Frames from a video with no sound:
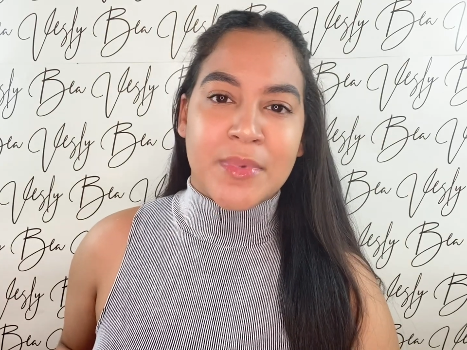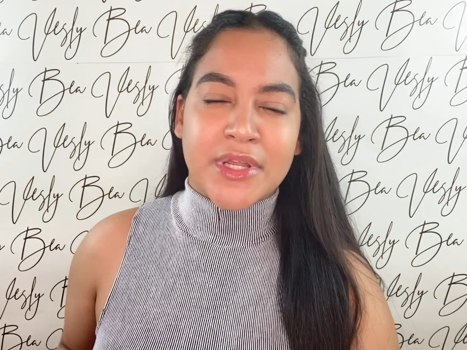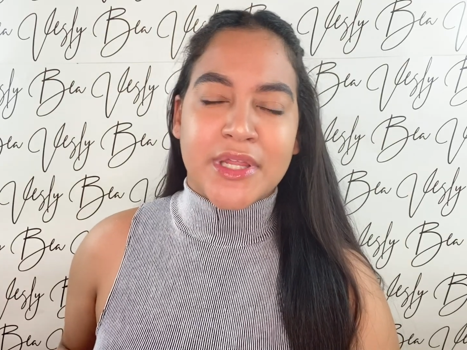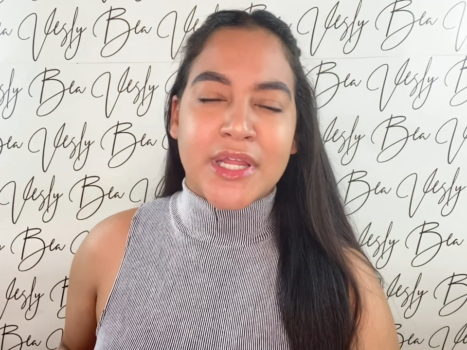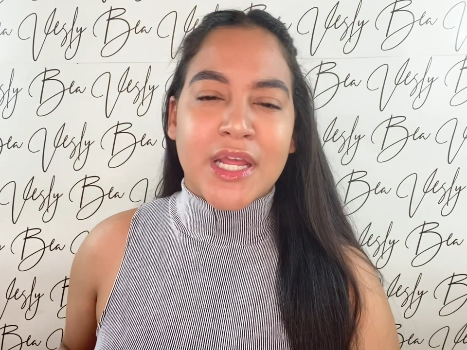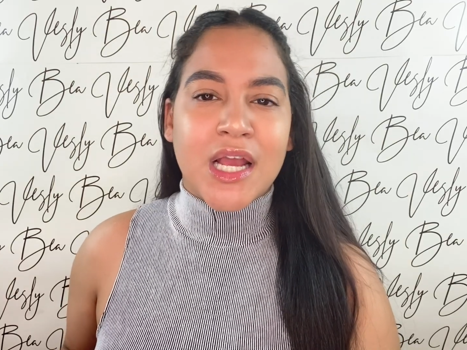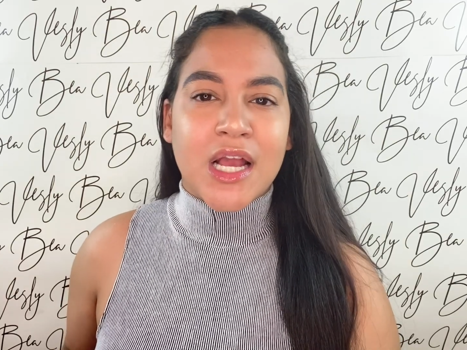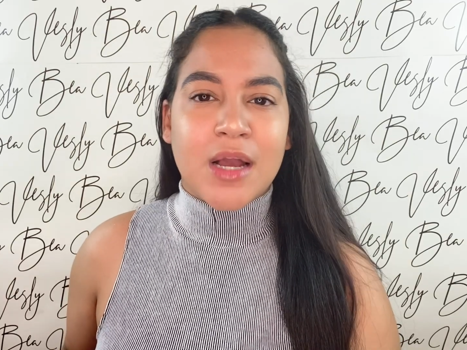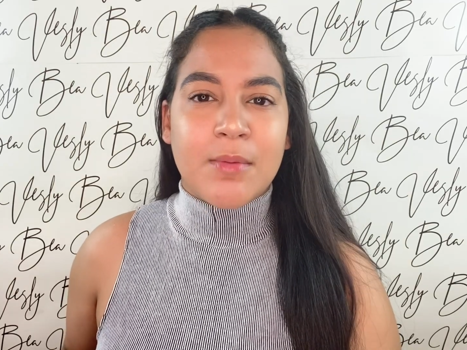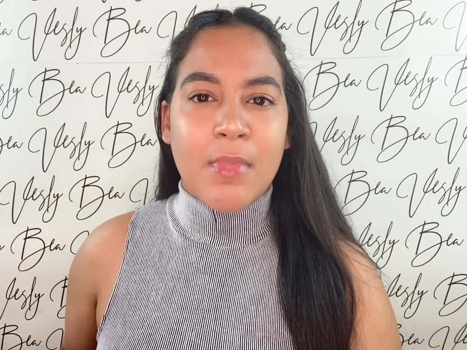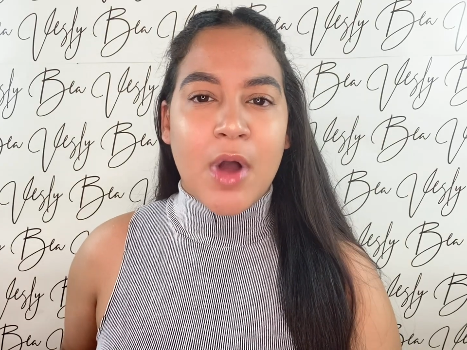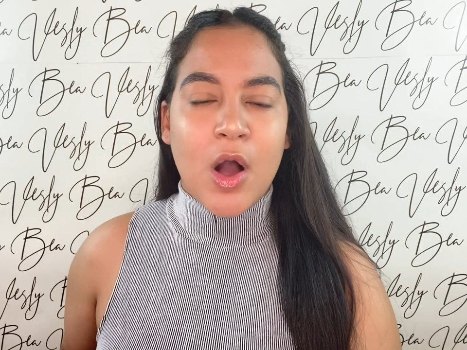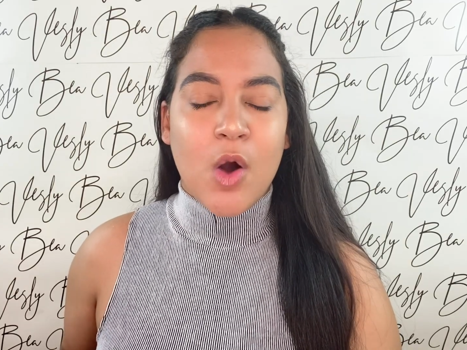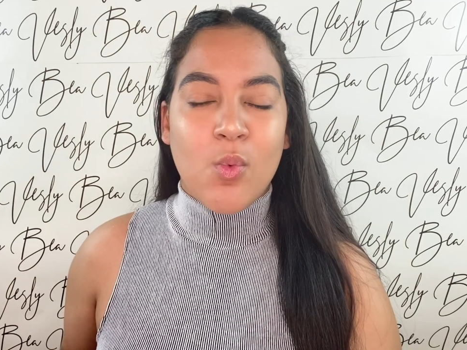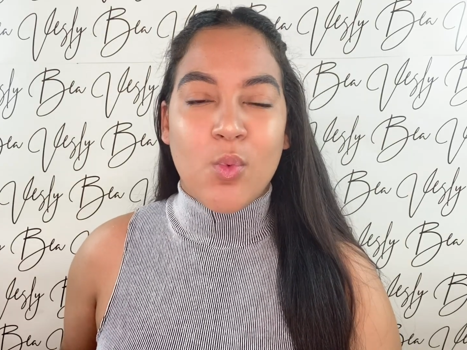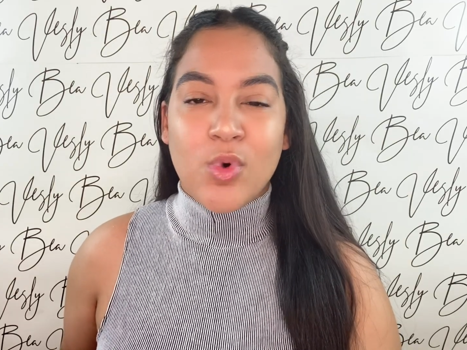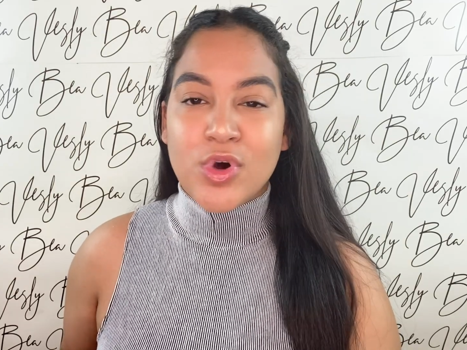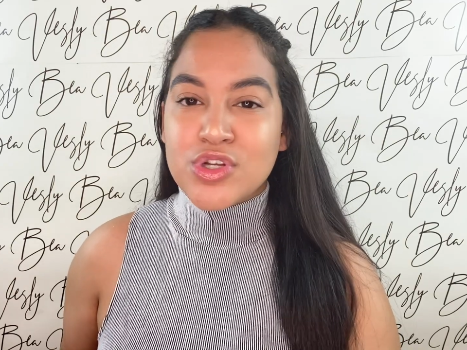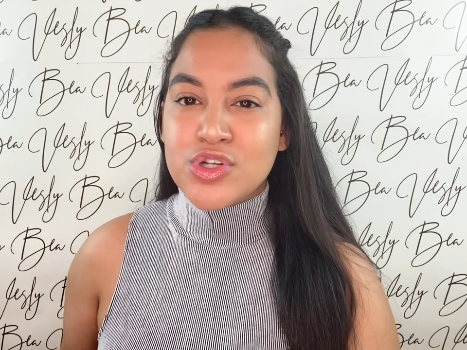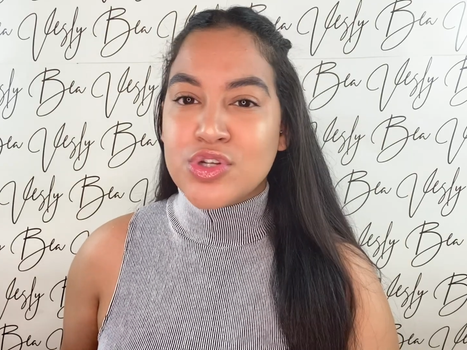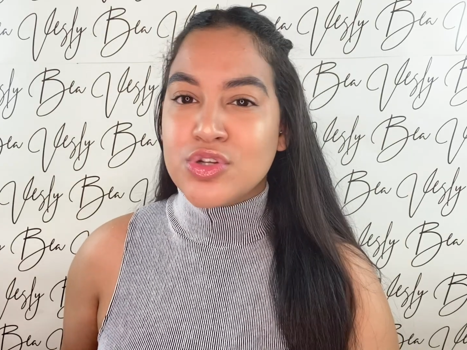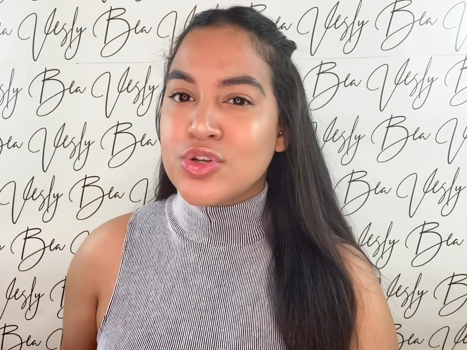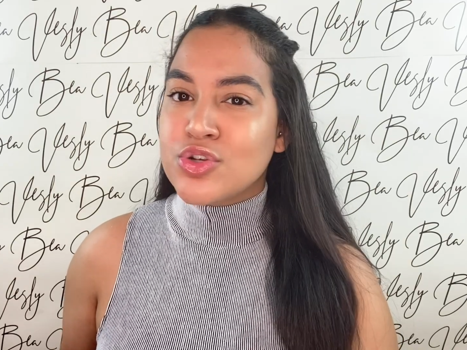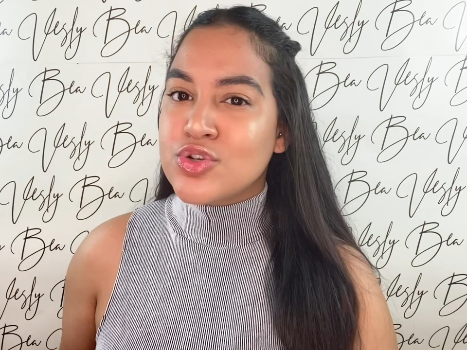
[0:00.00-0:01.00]
think about
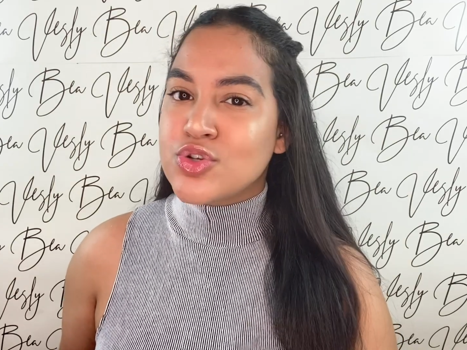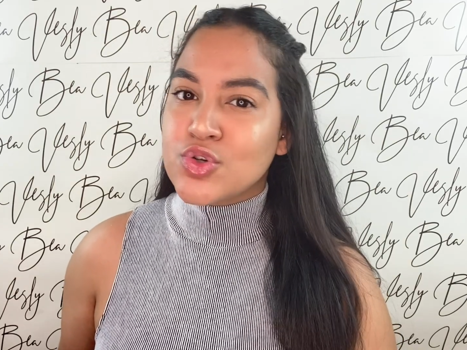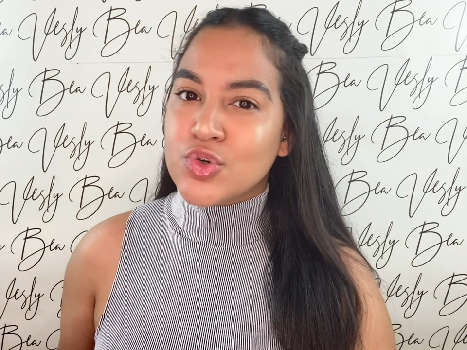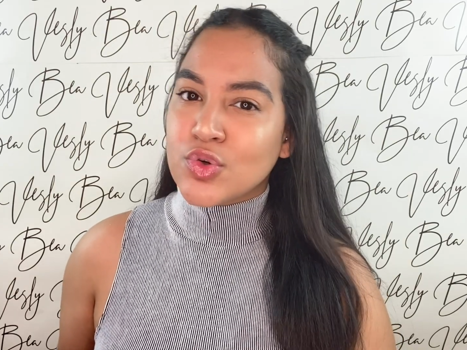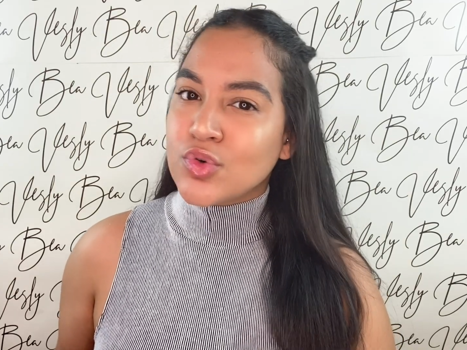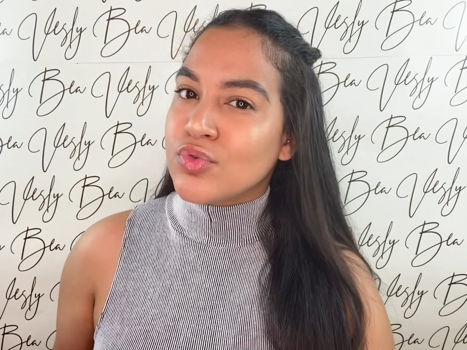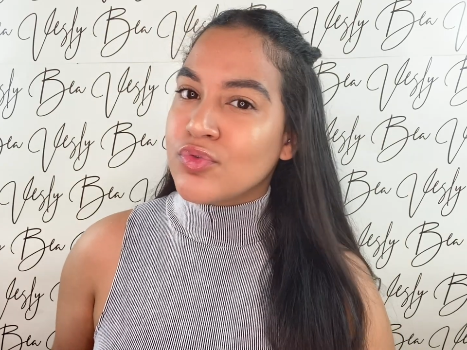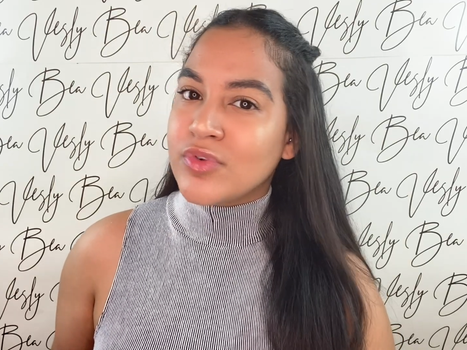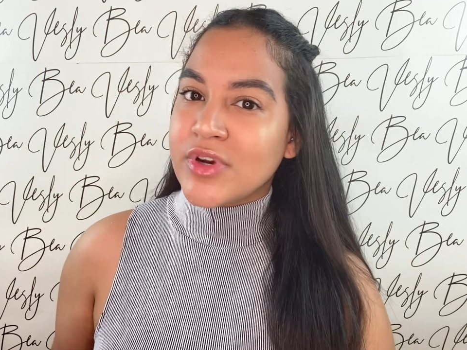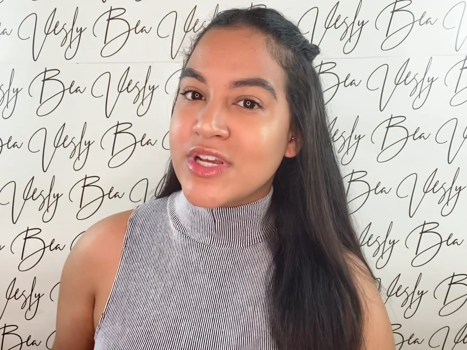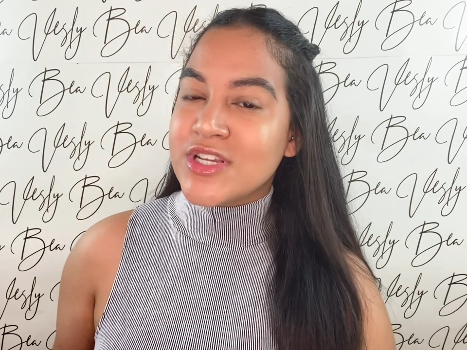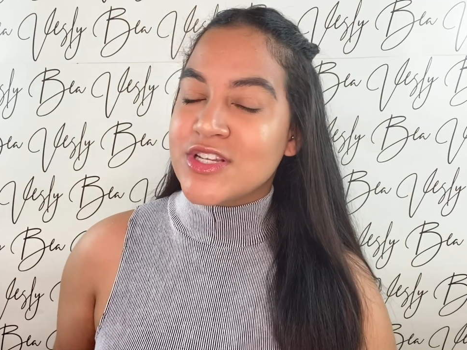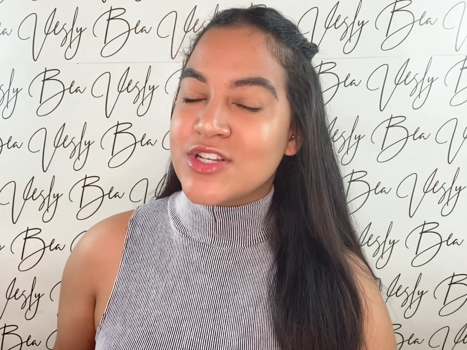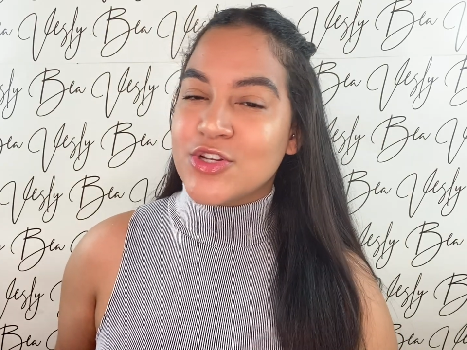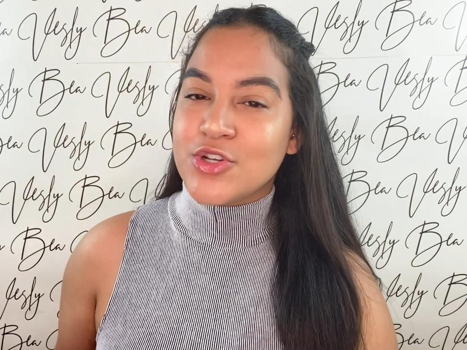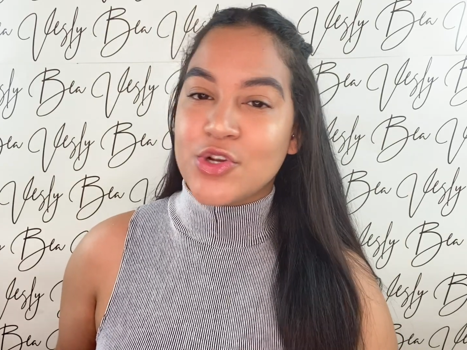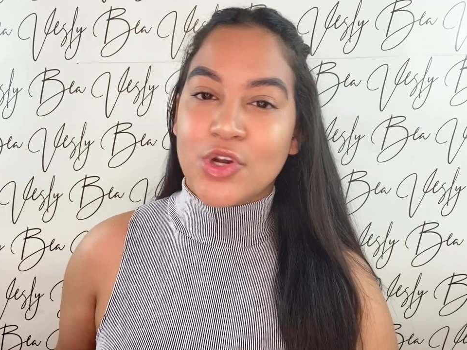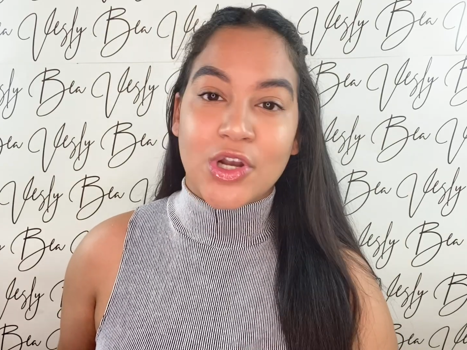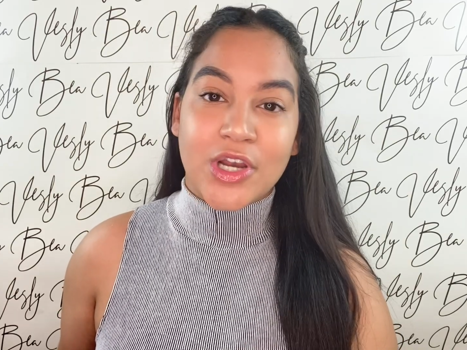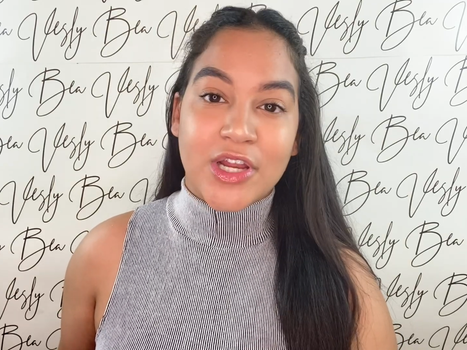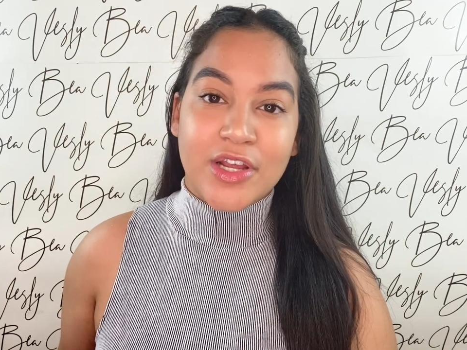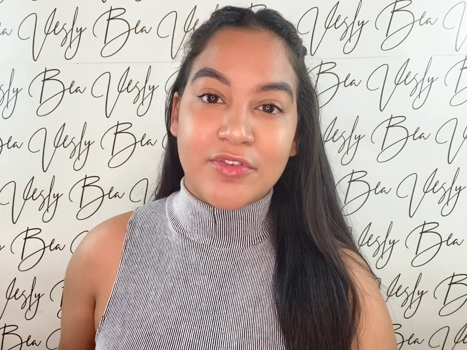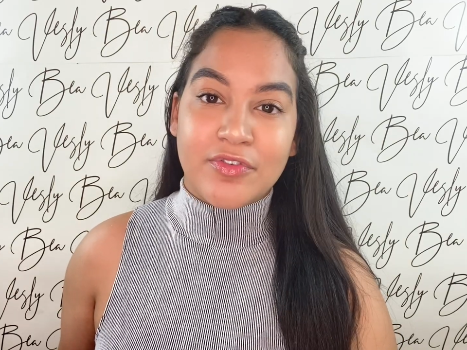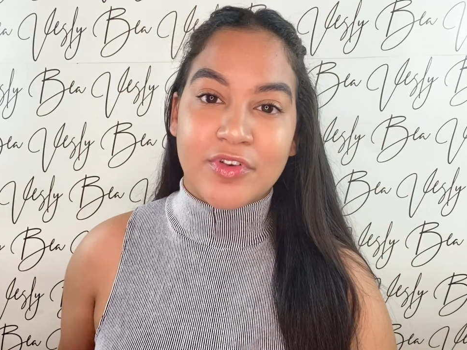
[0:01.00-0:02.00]
what's the true reason you're
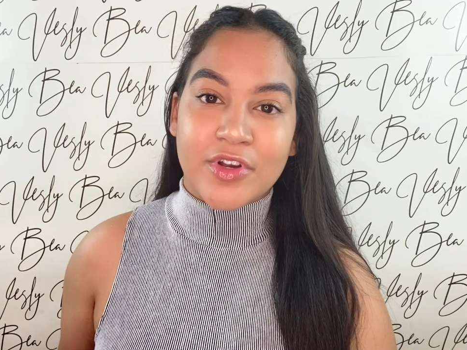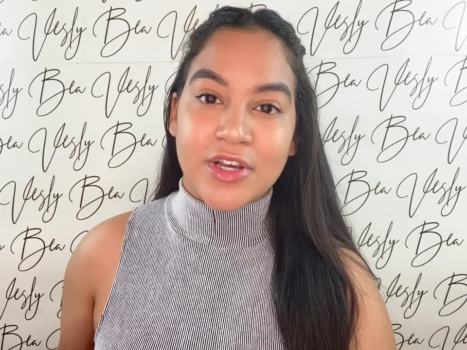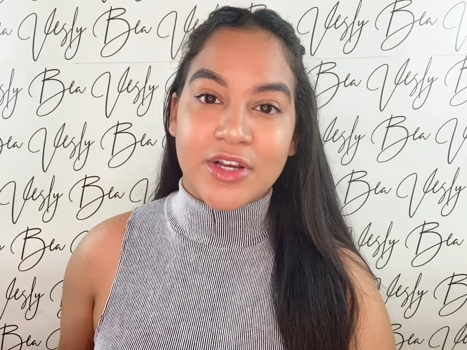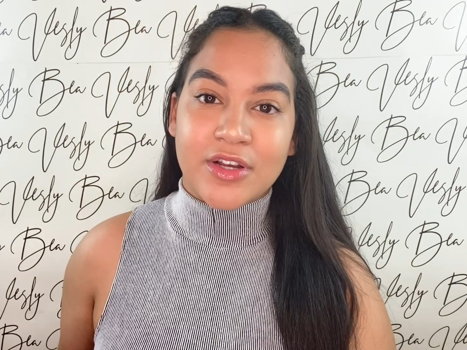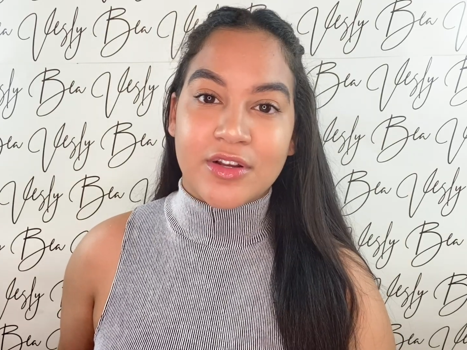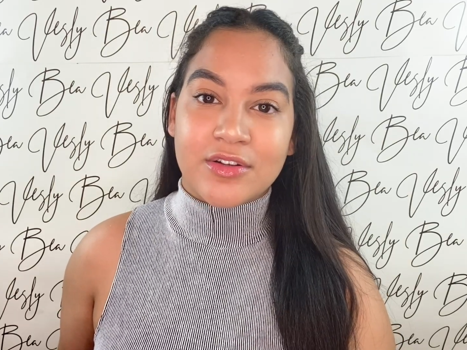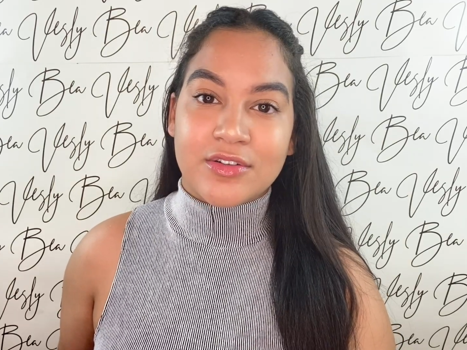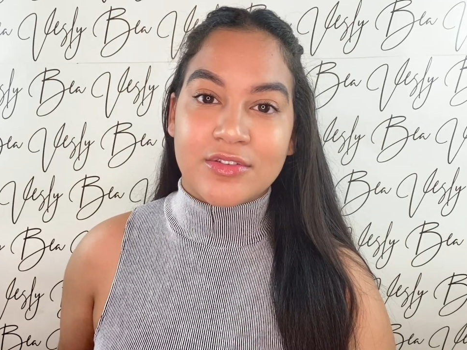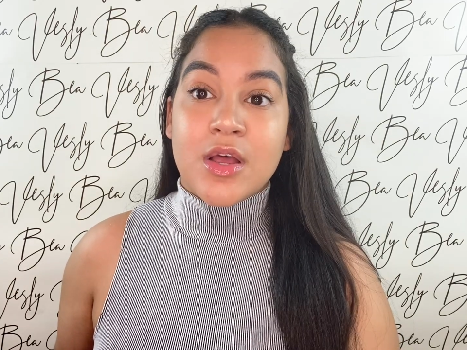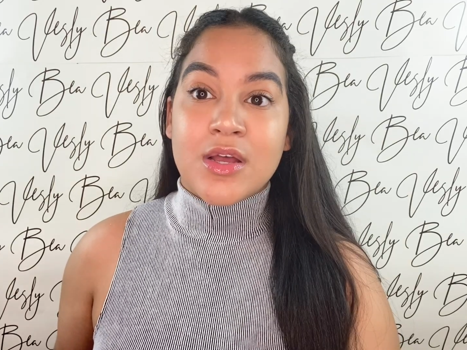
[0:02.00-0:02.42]
leaving.